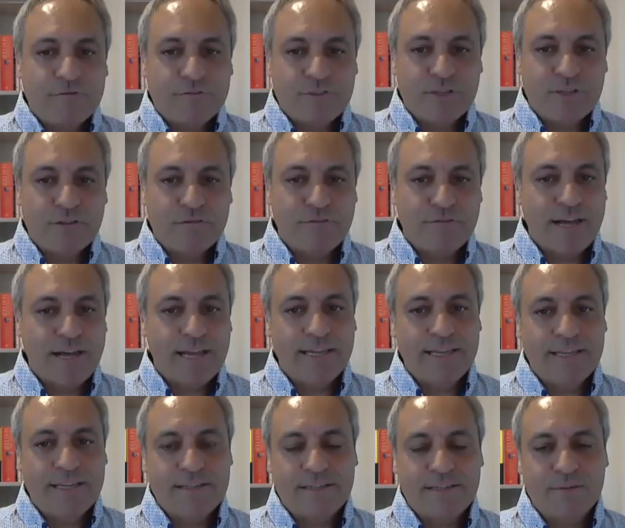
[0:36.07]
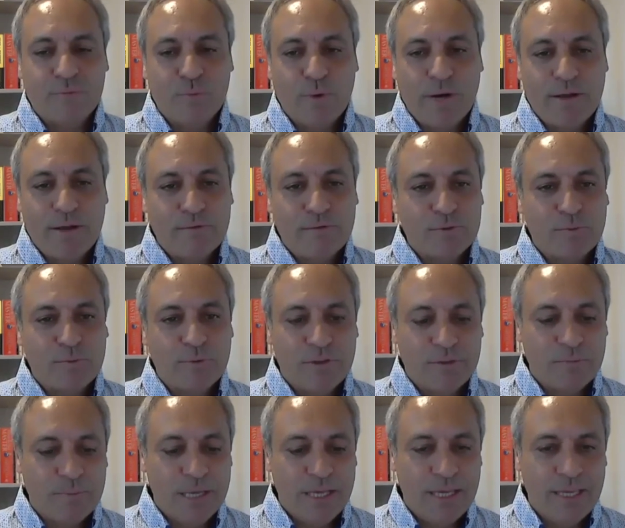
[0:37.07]
to the valleys in Wales with
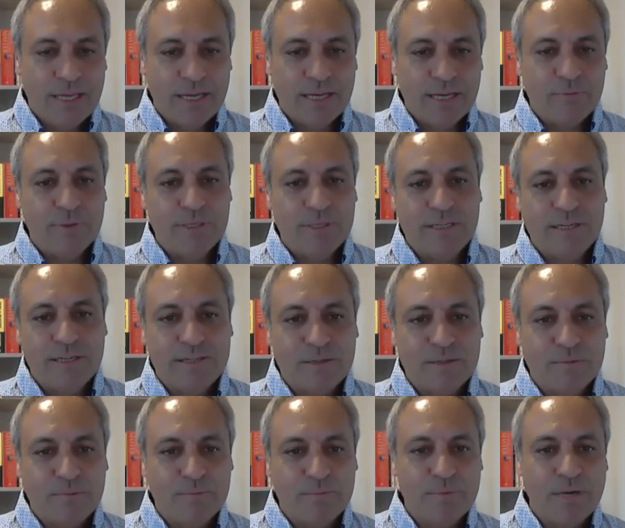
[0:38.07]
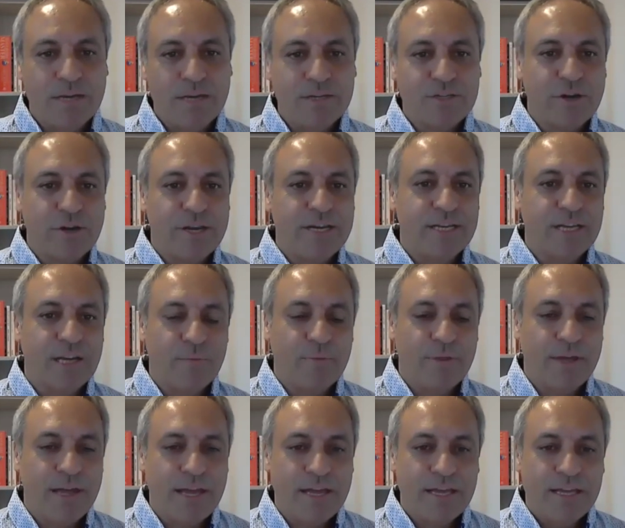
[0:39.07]
me, and we did some training up
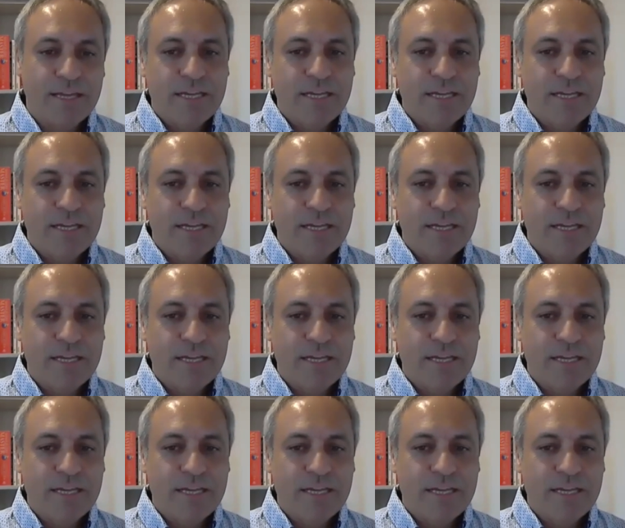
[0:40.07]
there,